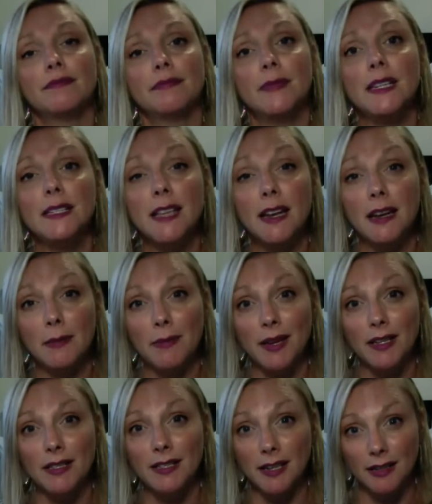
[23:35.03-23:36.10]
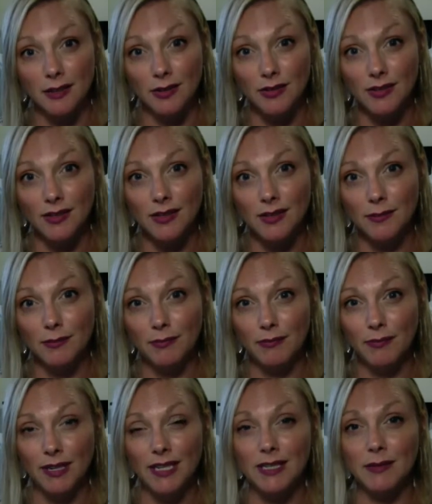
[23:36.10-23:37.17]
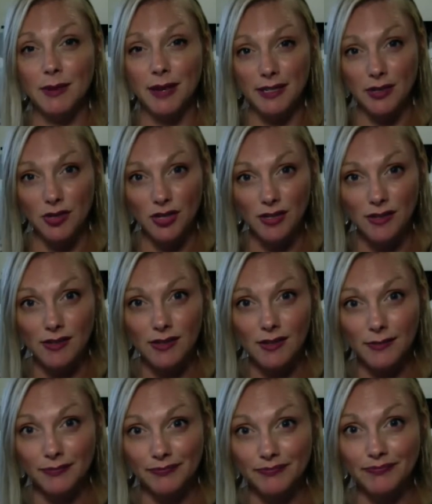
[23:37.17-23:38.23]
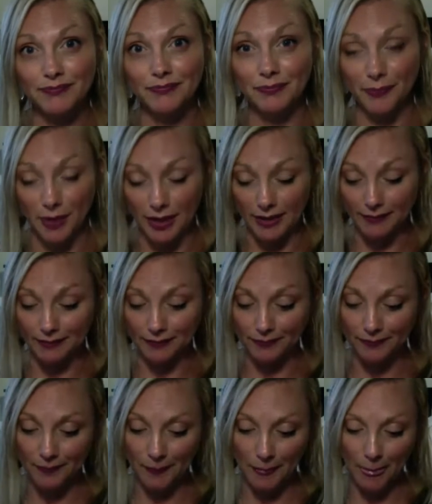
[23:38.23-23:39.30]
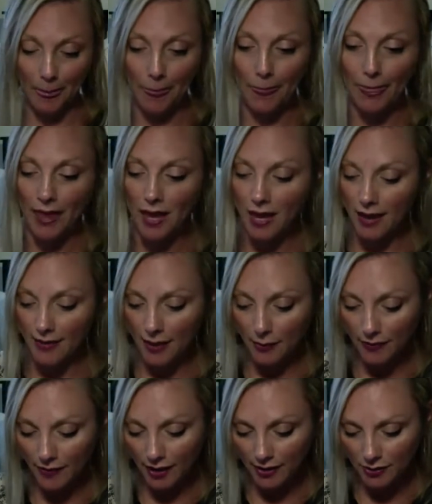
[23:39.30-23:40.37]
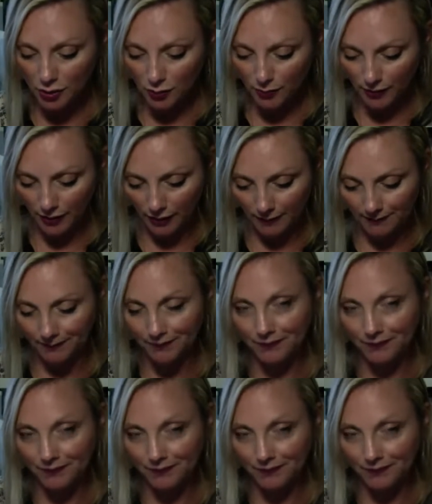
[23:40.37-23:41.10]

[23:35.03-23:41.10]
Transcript: it's sending mixed signals, mixed messages, right? Then we've got Jupiter.